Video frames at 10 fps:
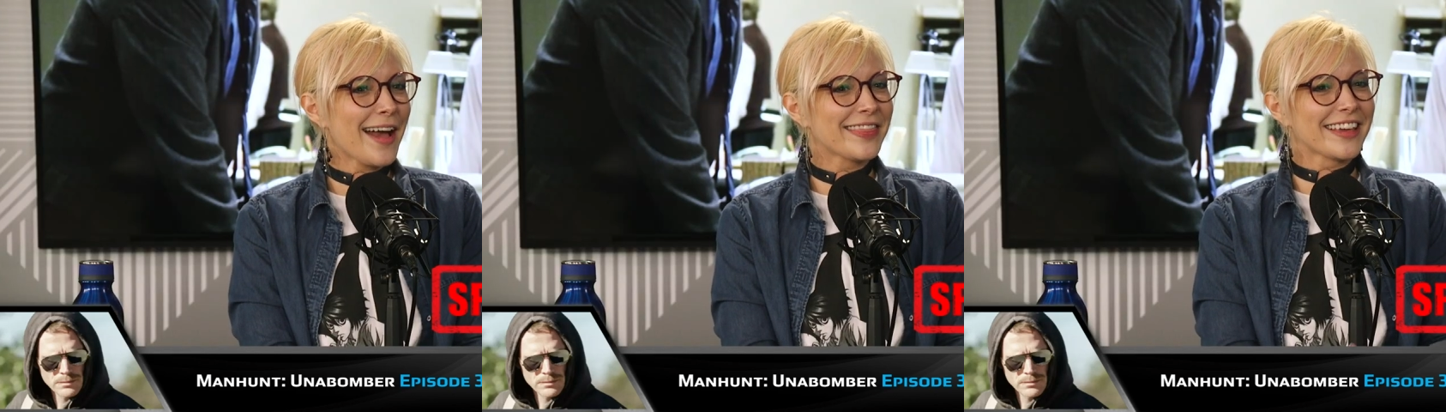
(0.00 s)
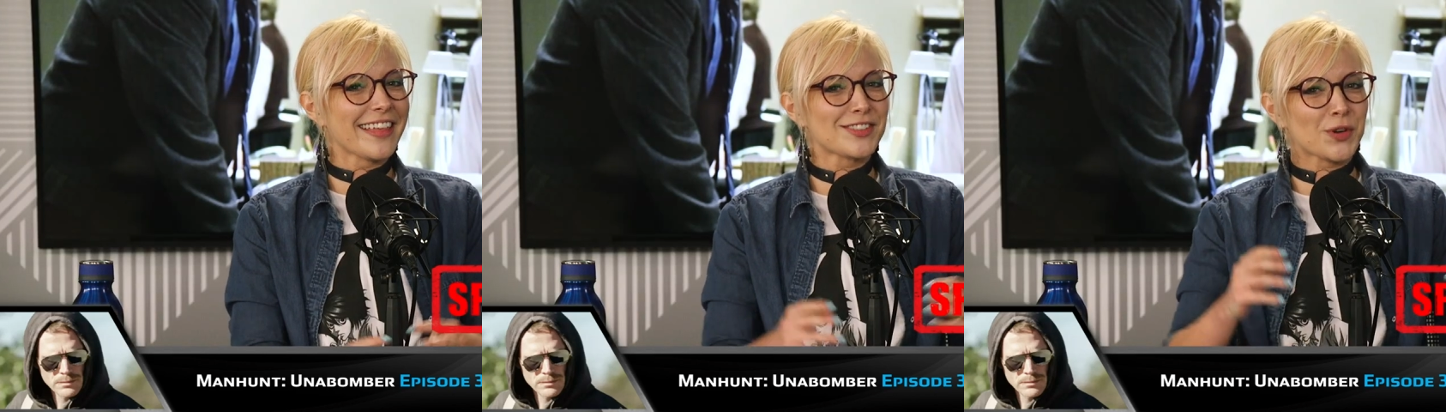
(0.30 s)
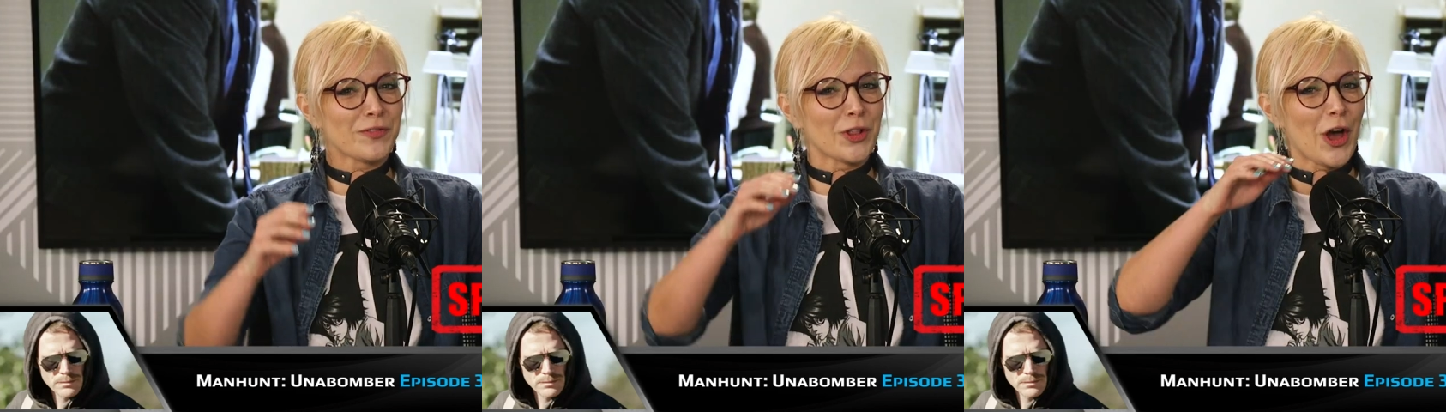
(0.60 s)
Speaker 1: I, think that's
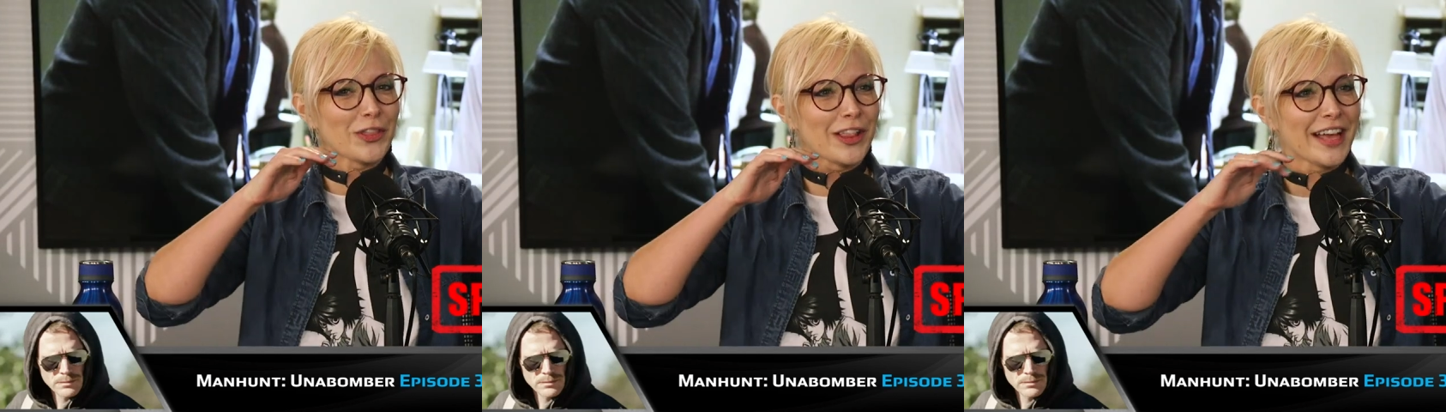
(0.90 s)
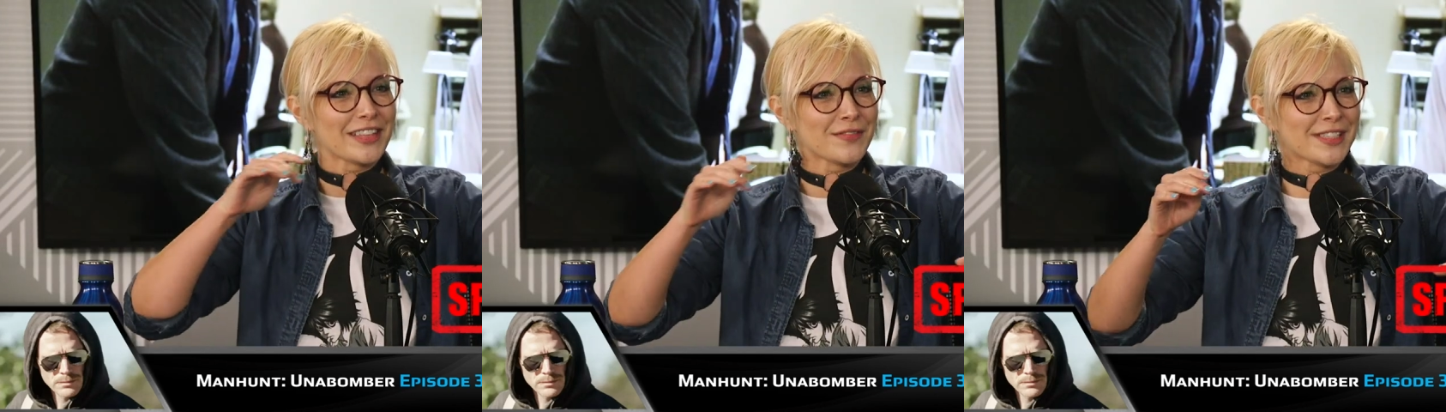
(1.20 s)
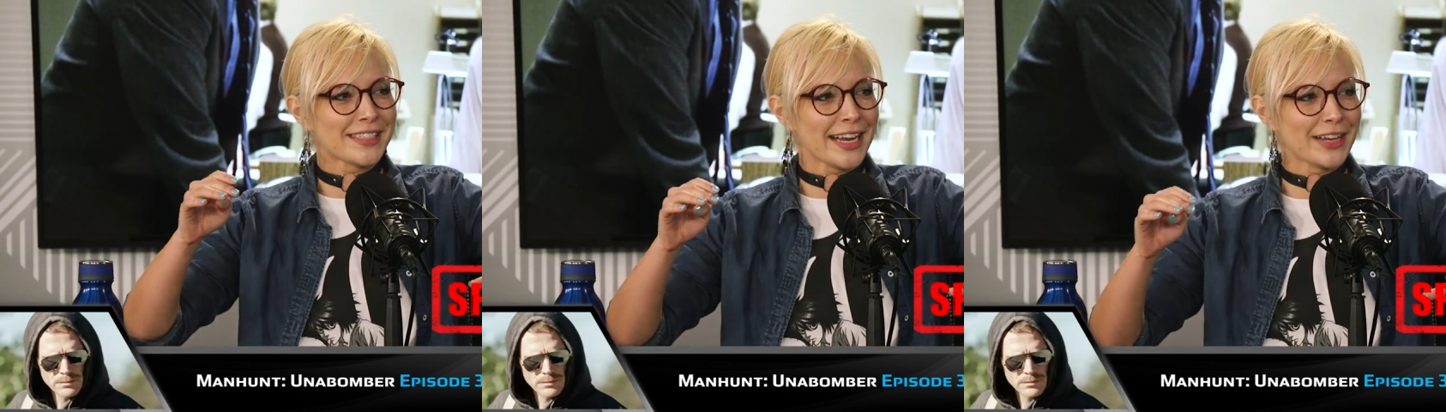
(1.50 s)
sort of along the lines of
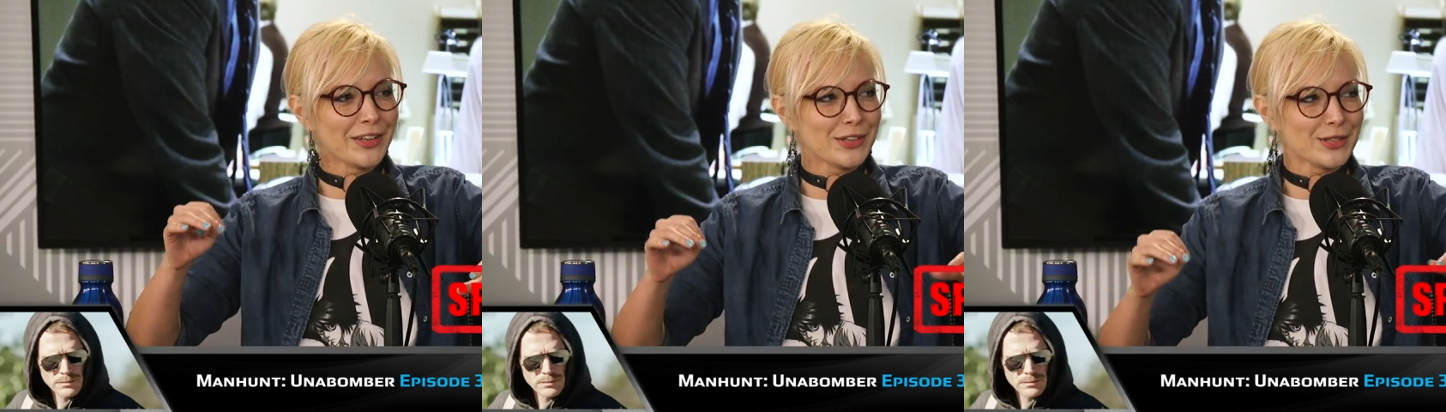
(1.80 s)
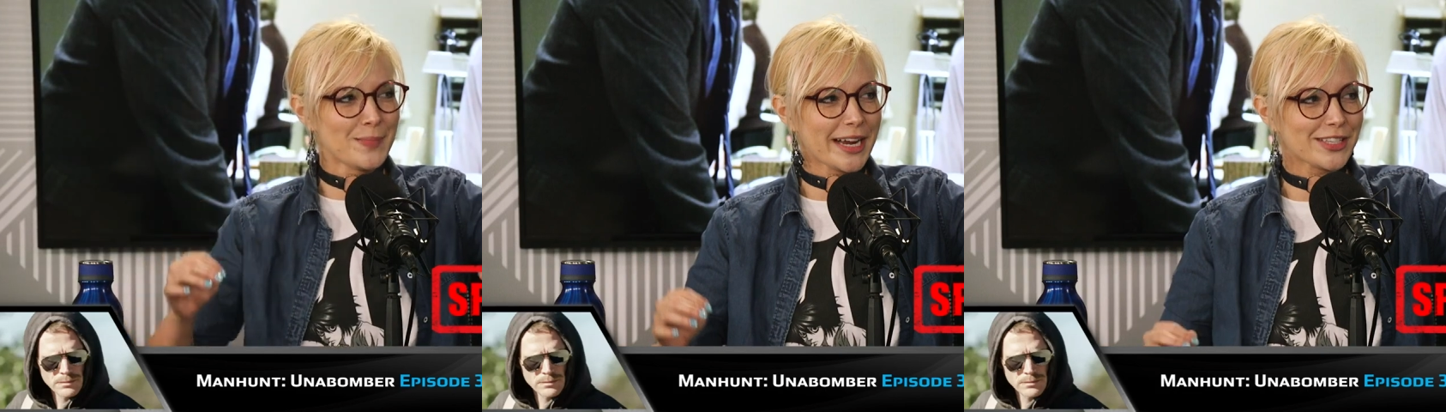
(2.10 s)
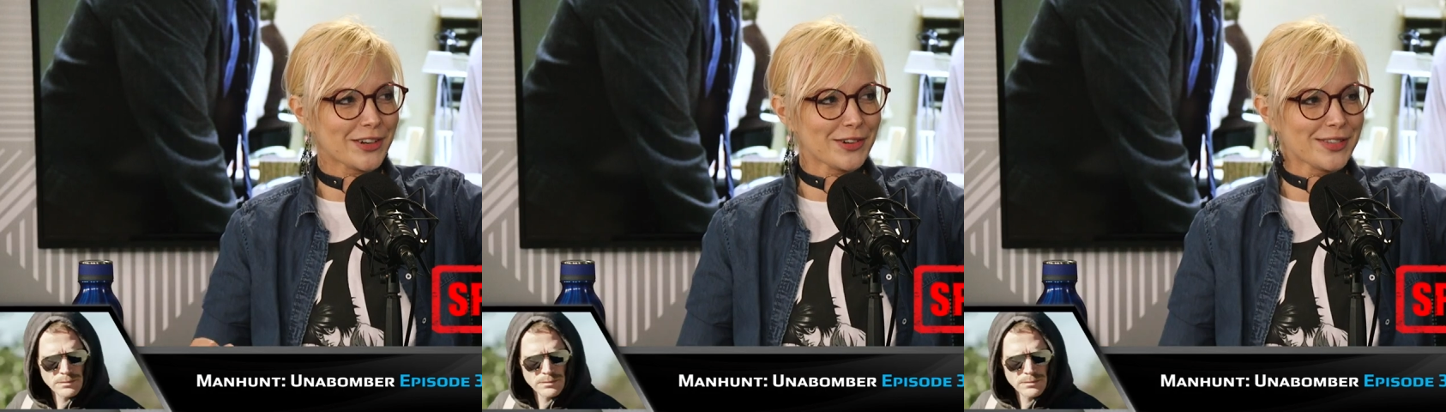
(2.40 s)
singles
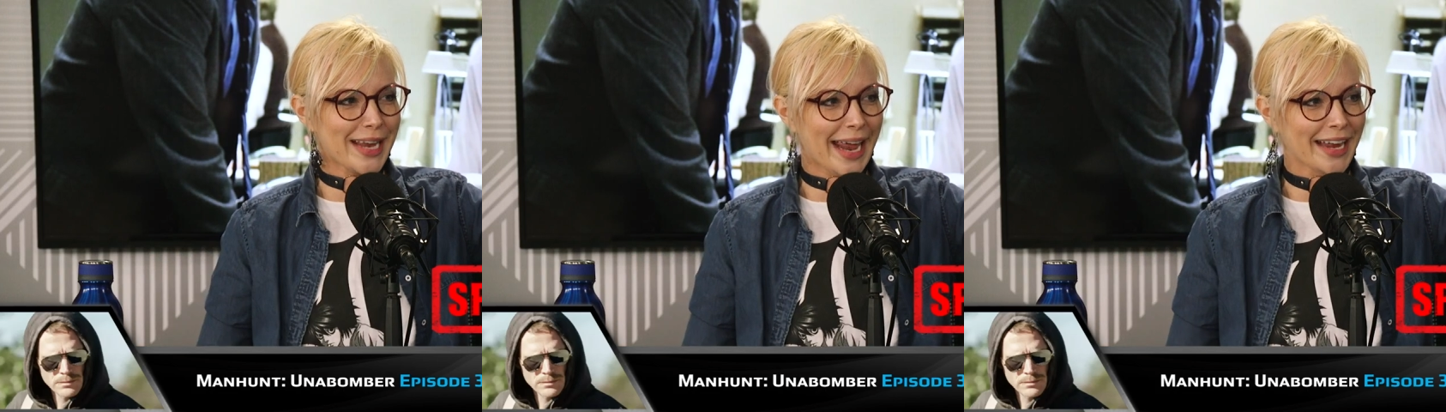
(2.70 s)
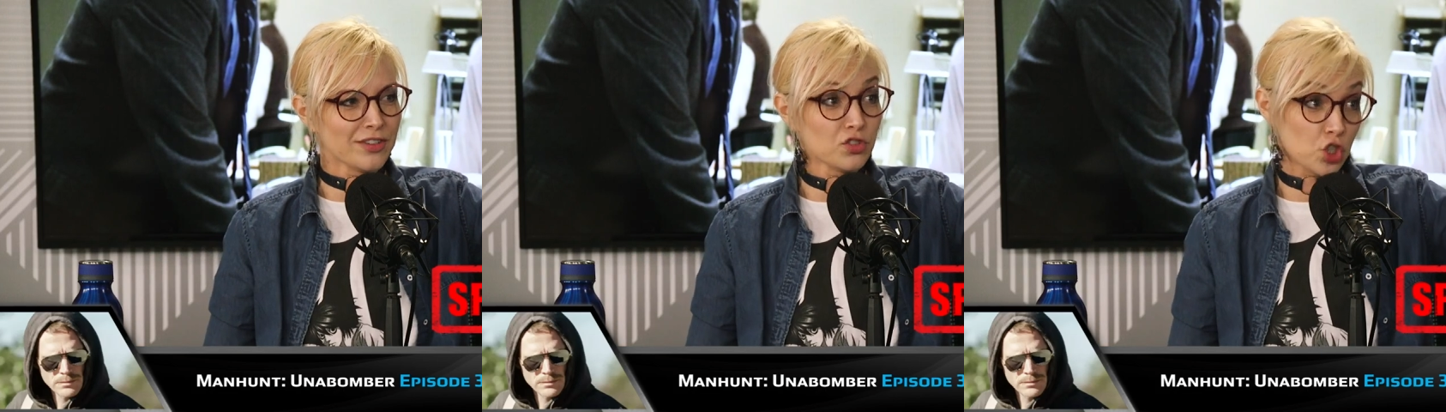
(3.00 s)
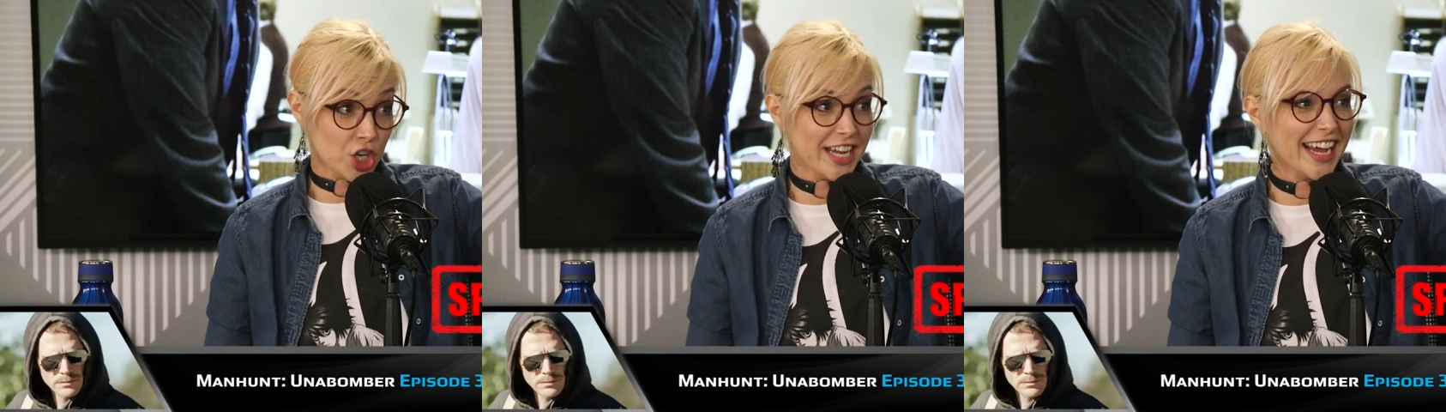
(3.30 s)
mixers and
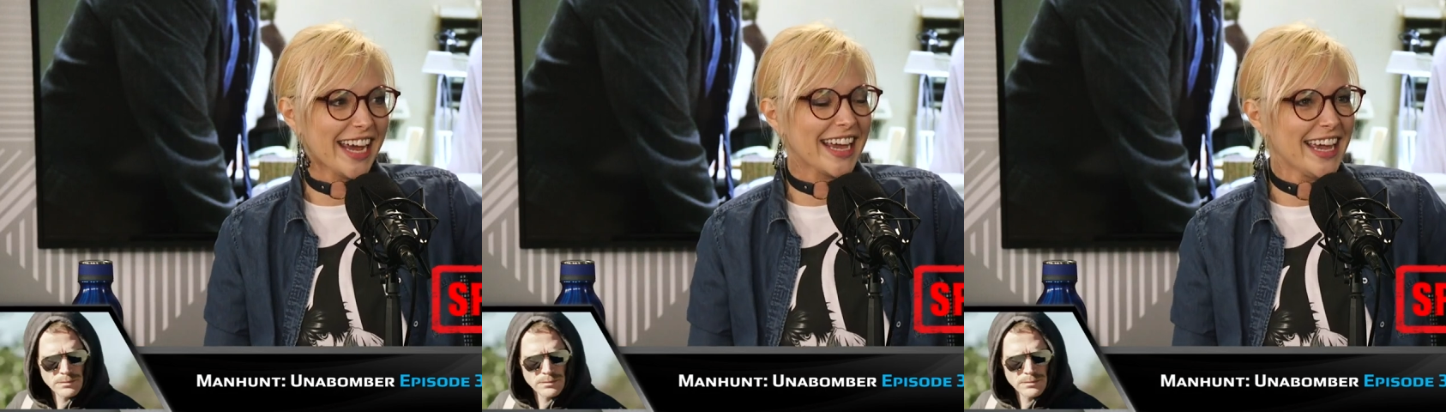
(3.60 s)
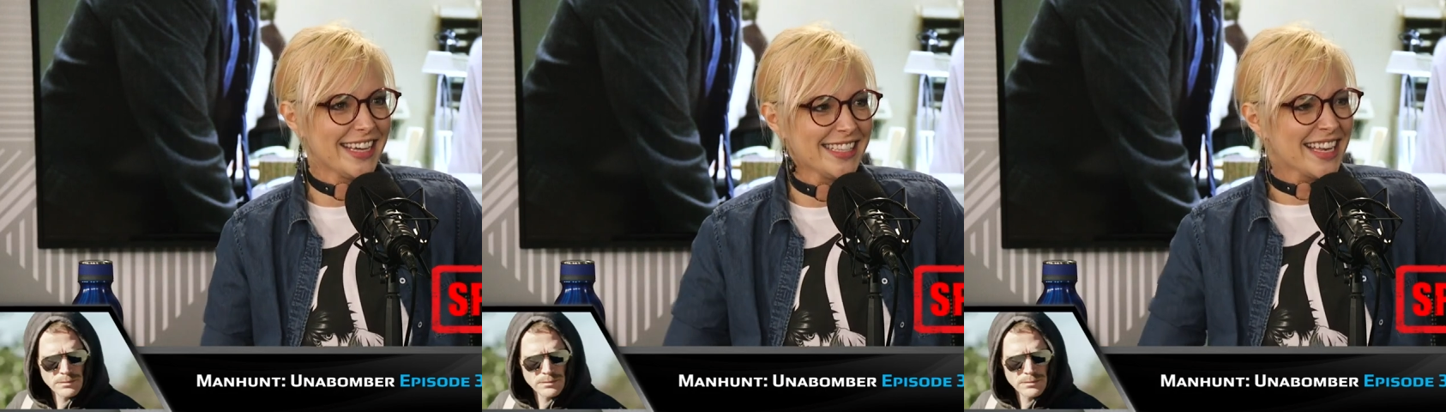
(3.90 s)
cheating is.